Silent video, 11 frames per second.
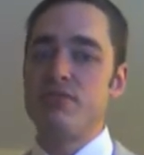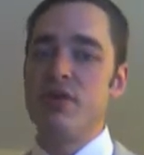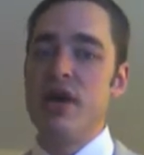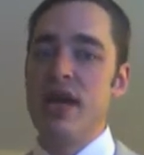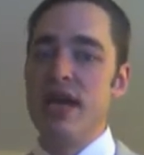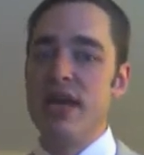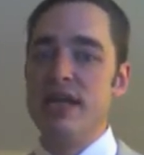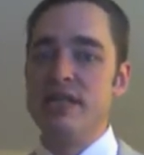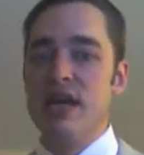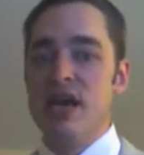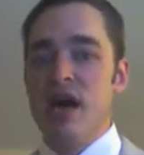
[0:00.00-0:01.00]
you
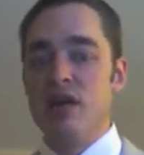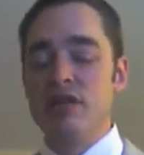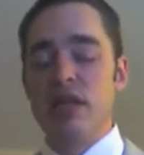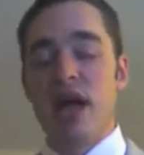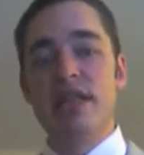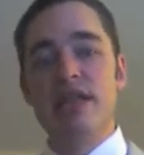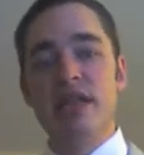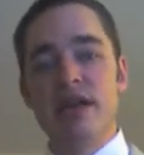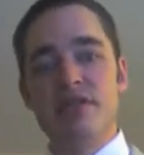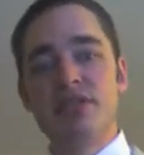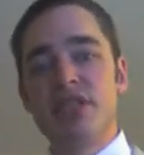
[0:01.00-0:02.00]
find that
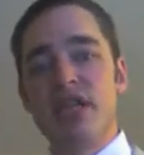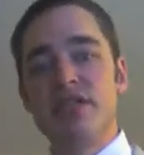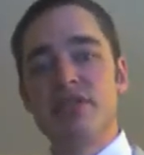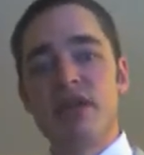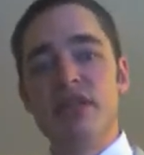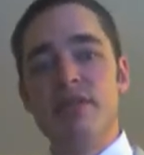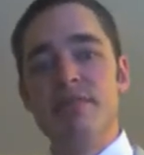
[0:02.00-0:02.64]
in the